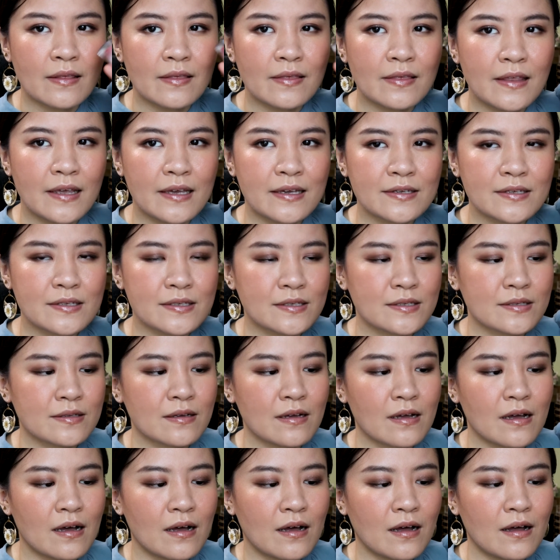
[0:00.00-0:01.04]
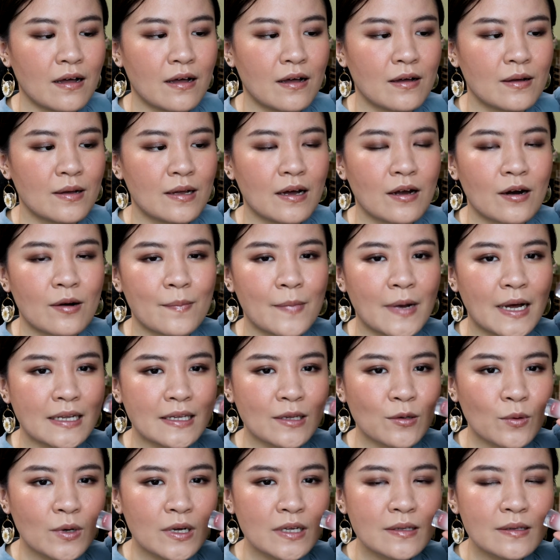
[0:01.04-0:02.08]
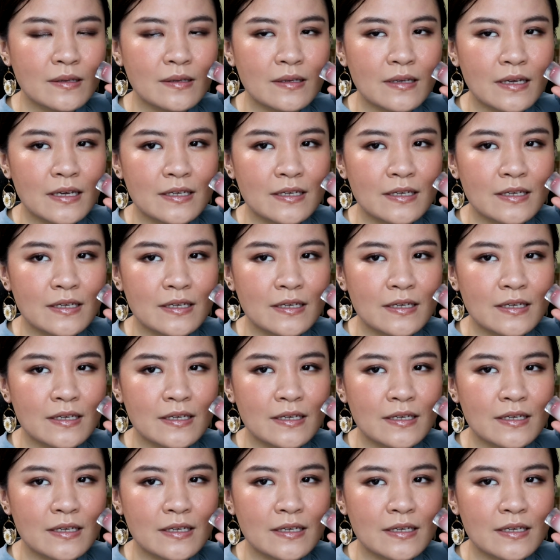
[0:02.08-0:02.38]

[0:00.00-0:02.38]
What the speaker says: this Armani one.